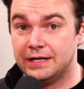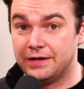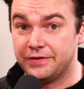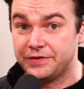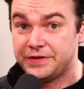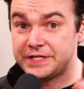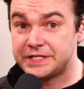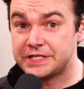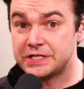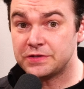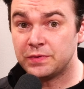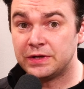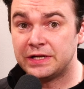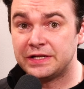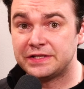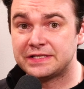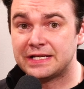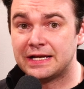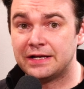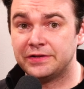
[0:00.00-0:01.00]
Now this is what
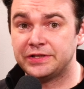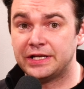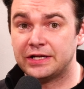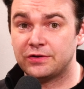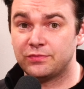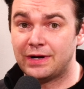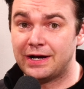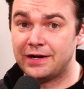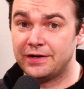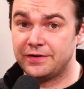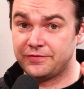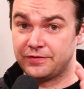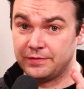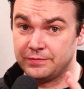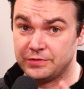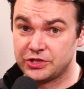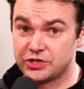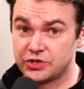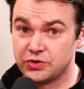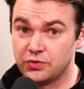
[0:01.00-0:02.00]
it sounds like routed
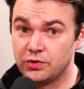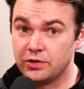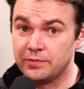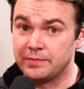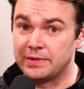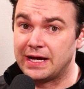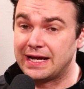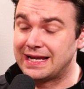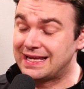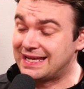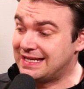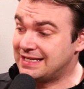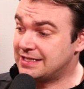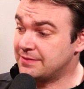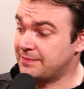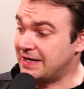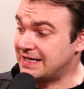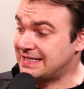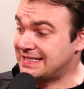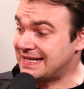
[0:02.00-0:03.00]
from the Shure mic
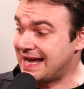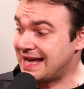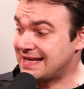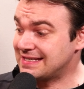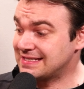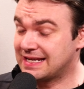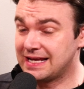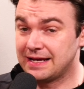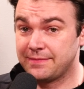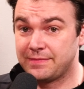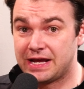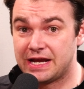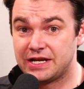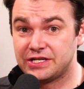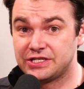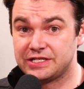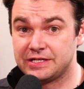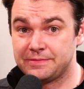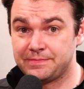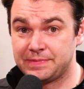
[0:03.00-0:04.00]
into my Tascam
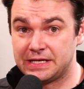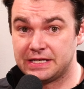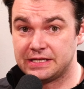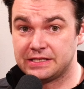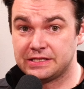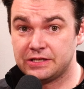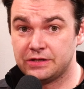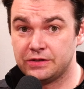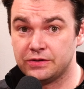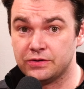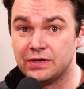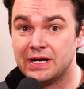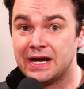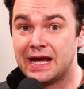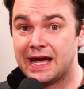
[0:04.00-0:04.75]
HDP2,